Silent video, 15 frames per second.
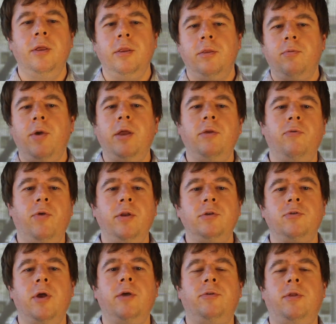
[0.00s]
The rate of
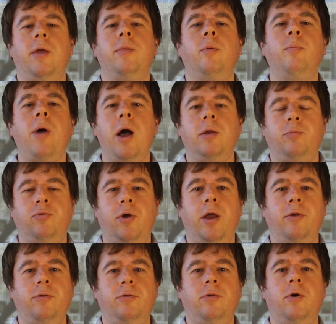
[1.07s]
interest and the bond
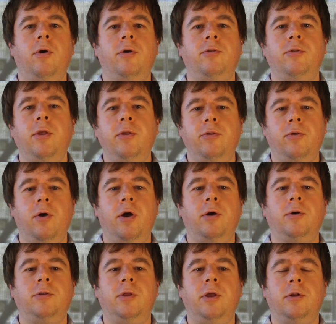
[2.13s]
price are a seesaw
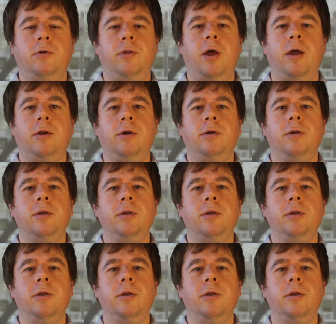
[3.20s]
or teeter-totter.